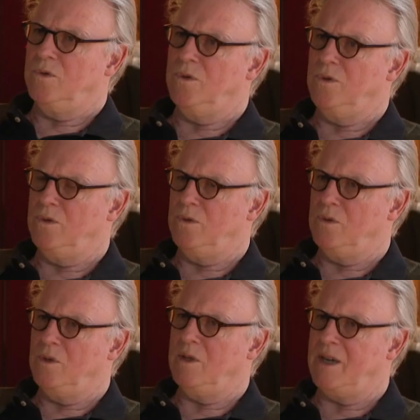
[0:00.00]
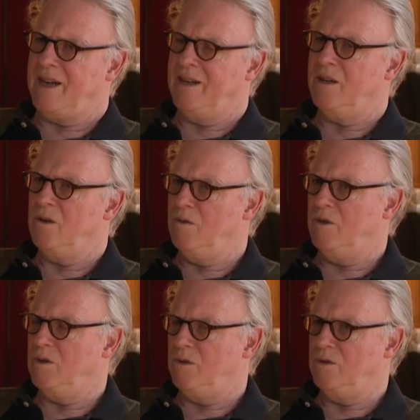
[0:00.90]
to hand that over
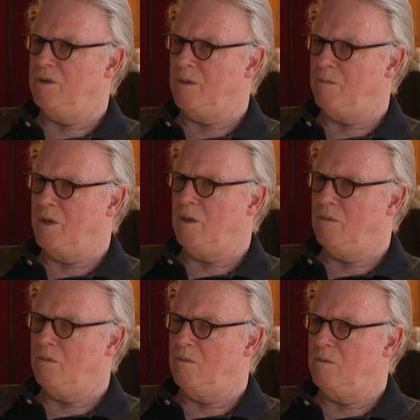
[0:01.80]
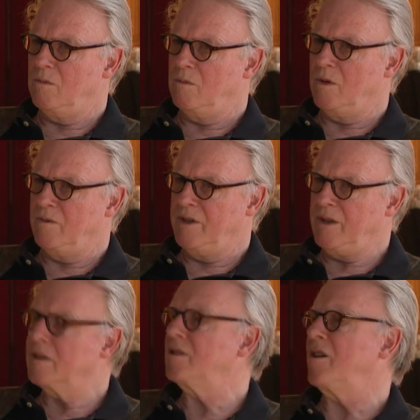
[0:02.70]
to someone of a
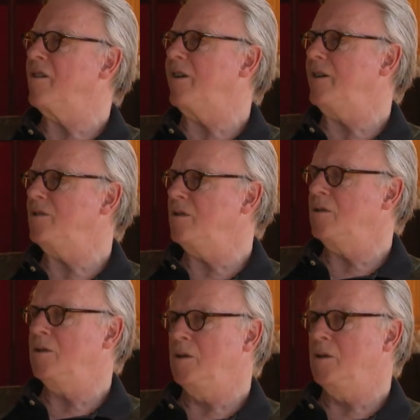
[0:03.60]
younger generation.